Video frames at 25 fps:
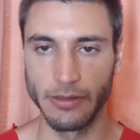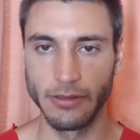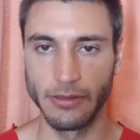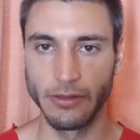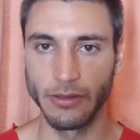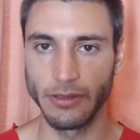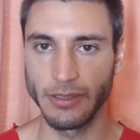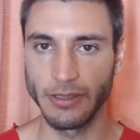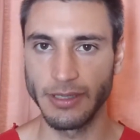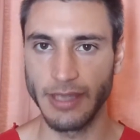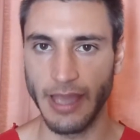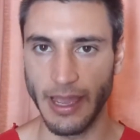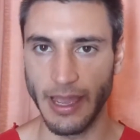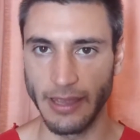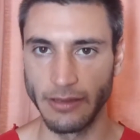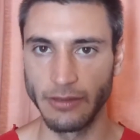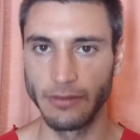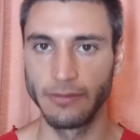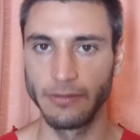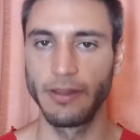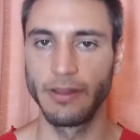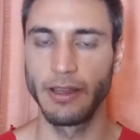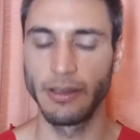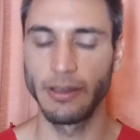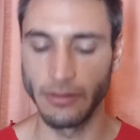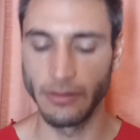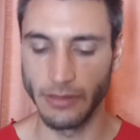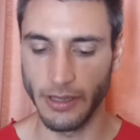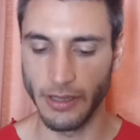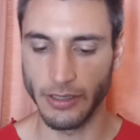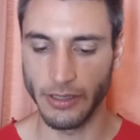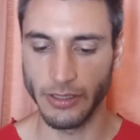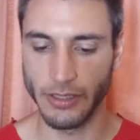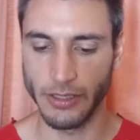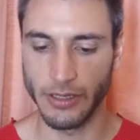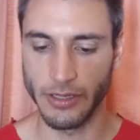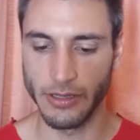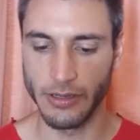Not kind of, a
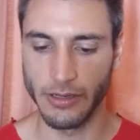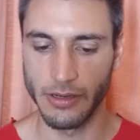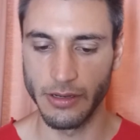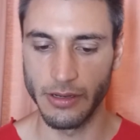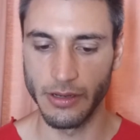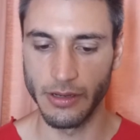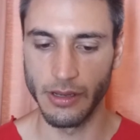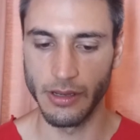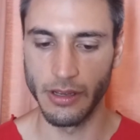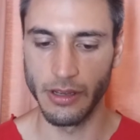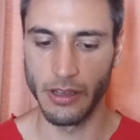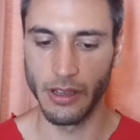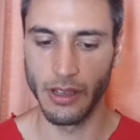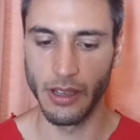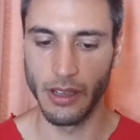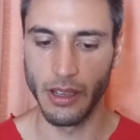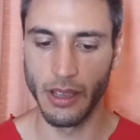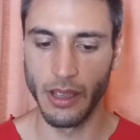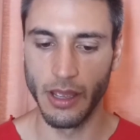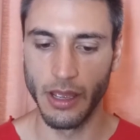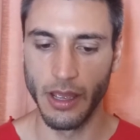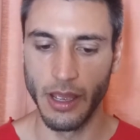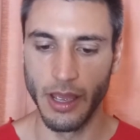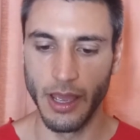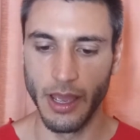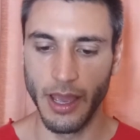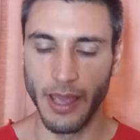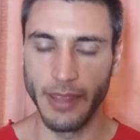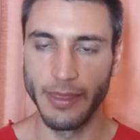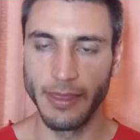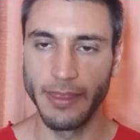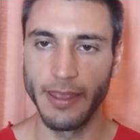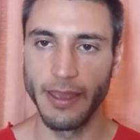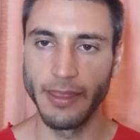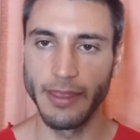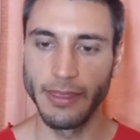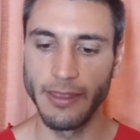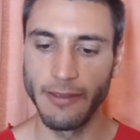connection. And
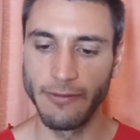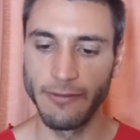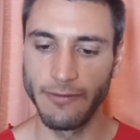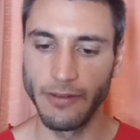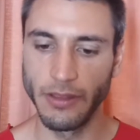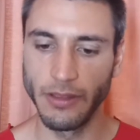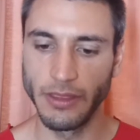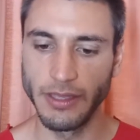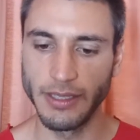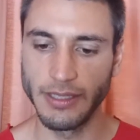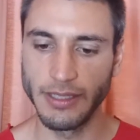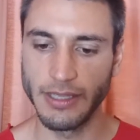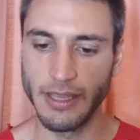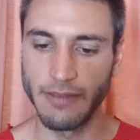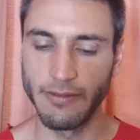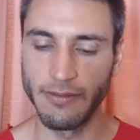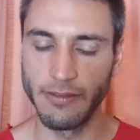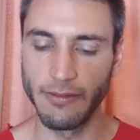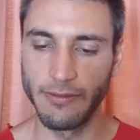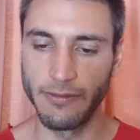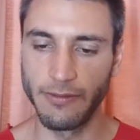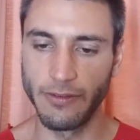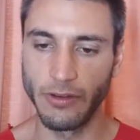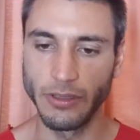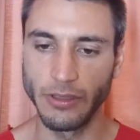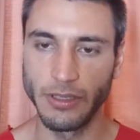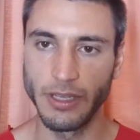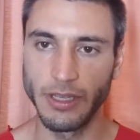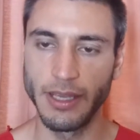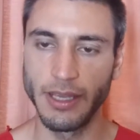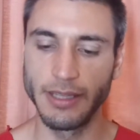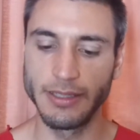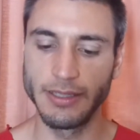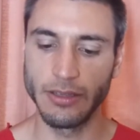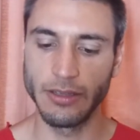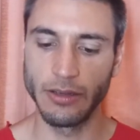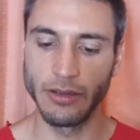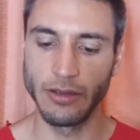then the 3740,
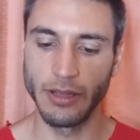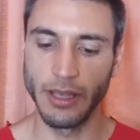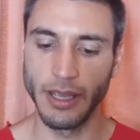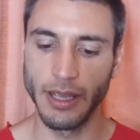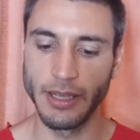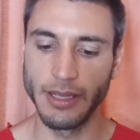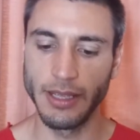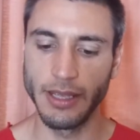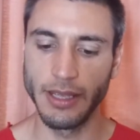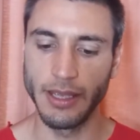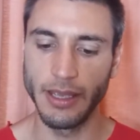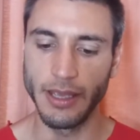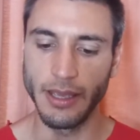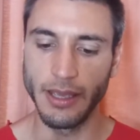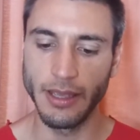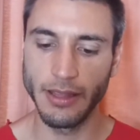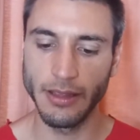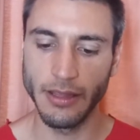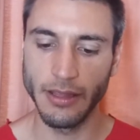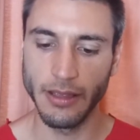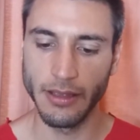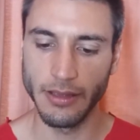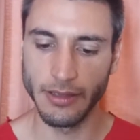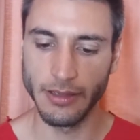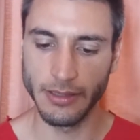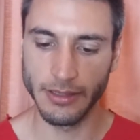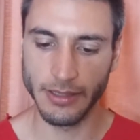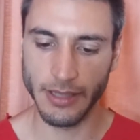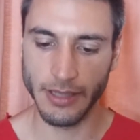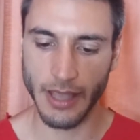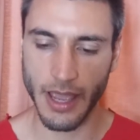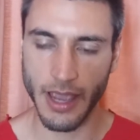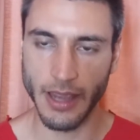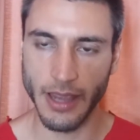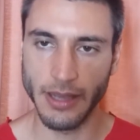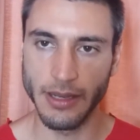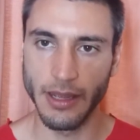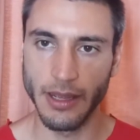it's already
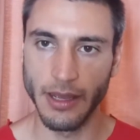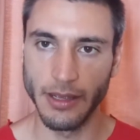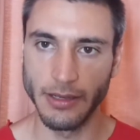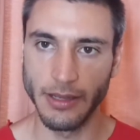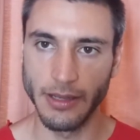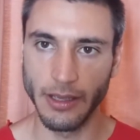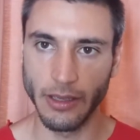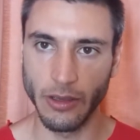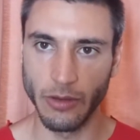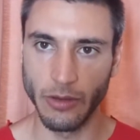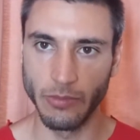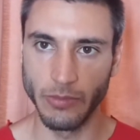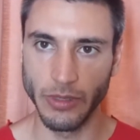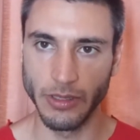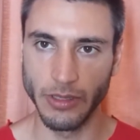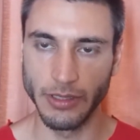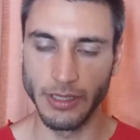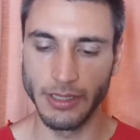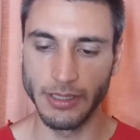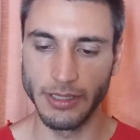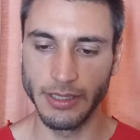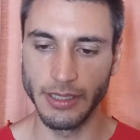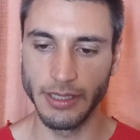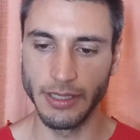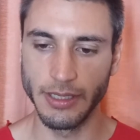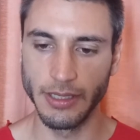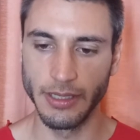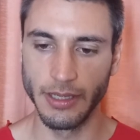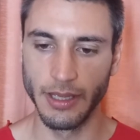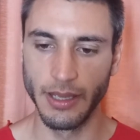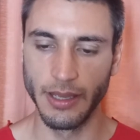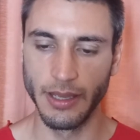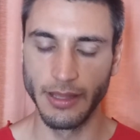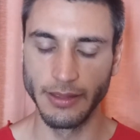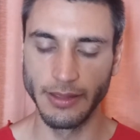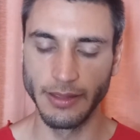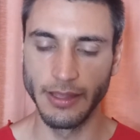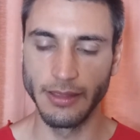inside the community,
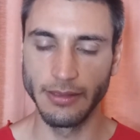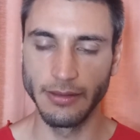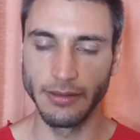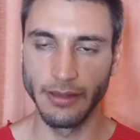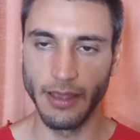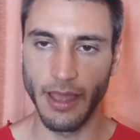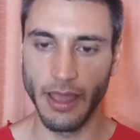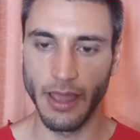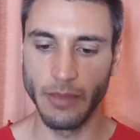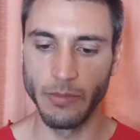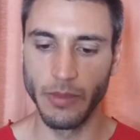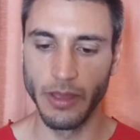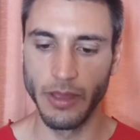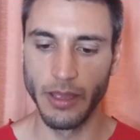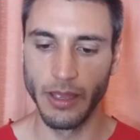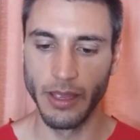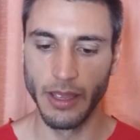the tribe.